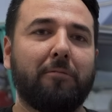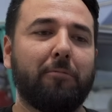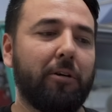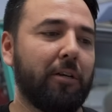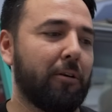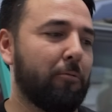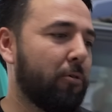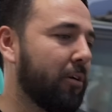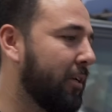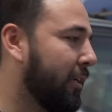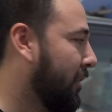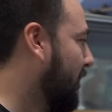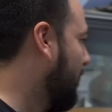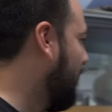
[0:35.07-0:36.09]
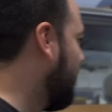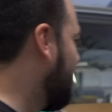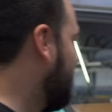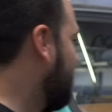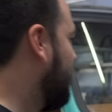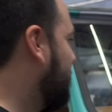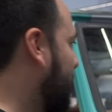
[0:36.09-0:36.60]
We're here working on
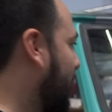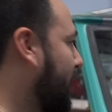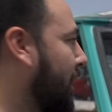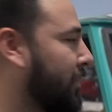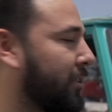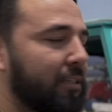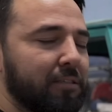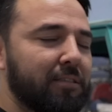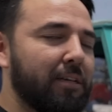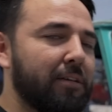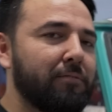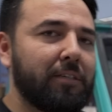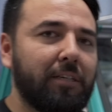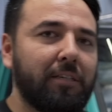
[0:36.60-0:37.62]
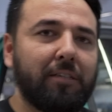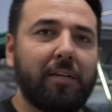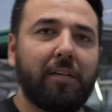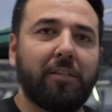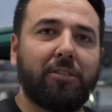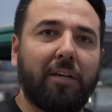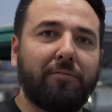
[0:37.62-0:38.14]
my 1970
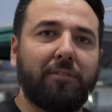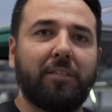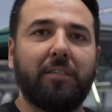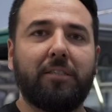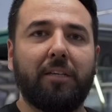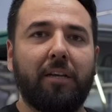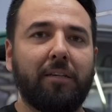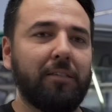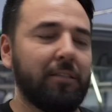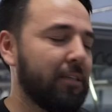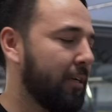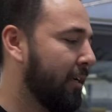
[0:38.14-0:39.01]
Chevy C-10.